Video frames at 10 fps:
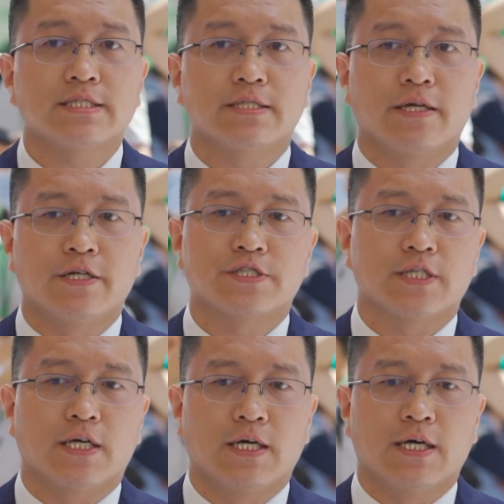There's
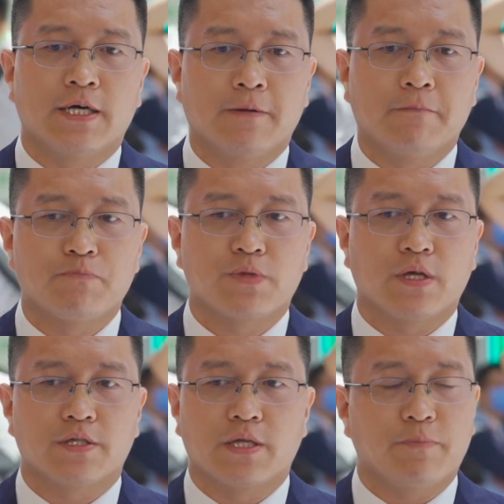
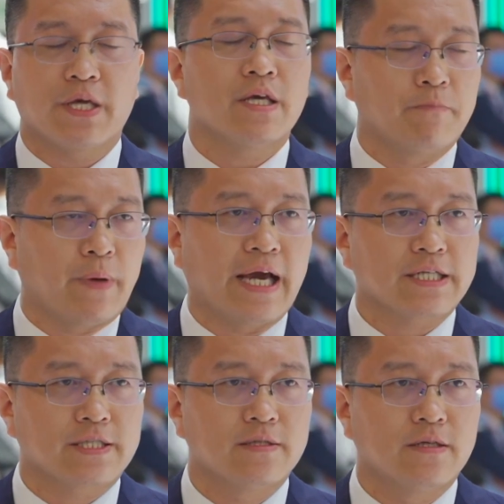the big
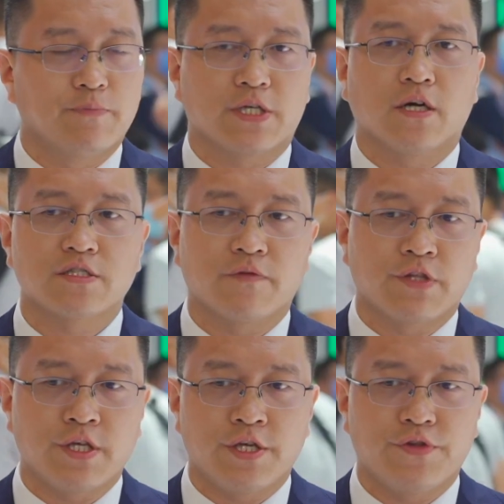impact because of
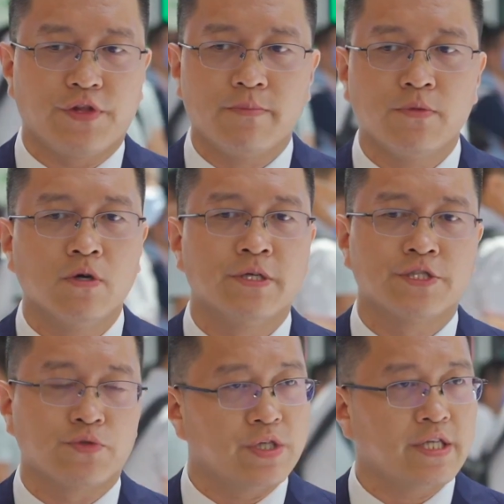the
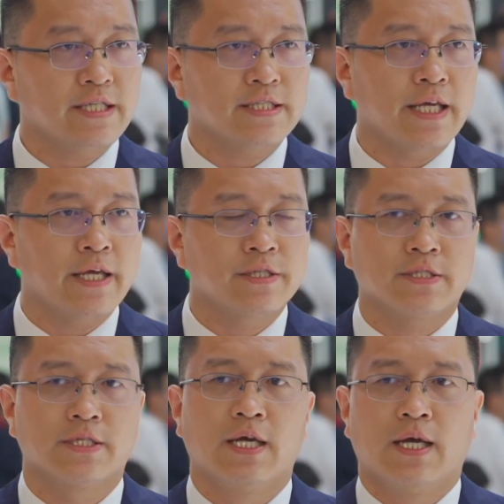movement
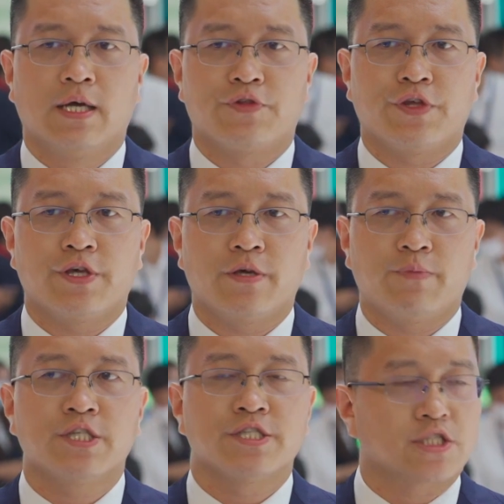resistance, the
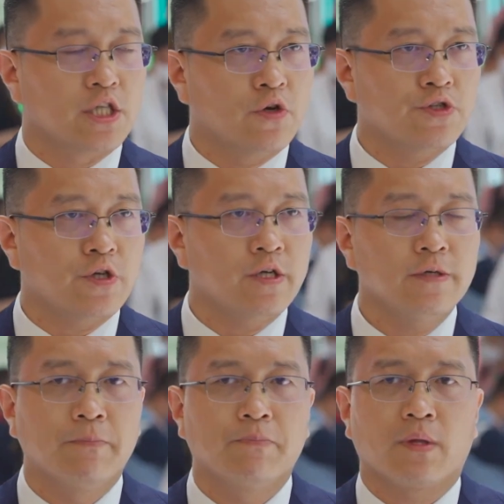business closure,
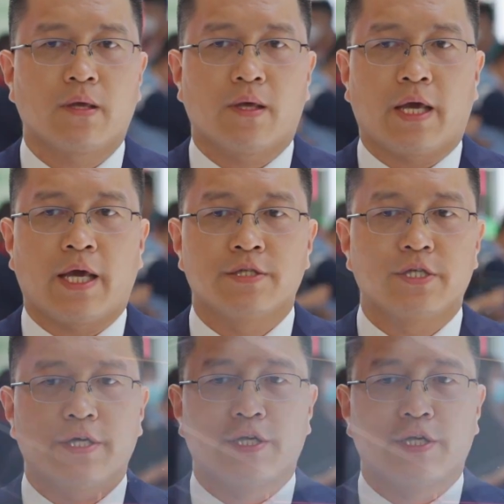and the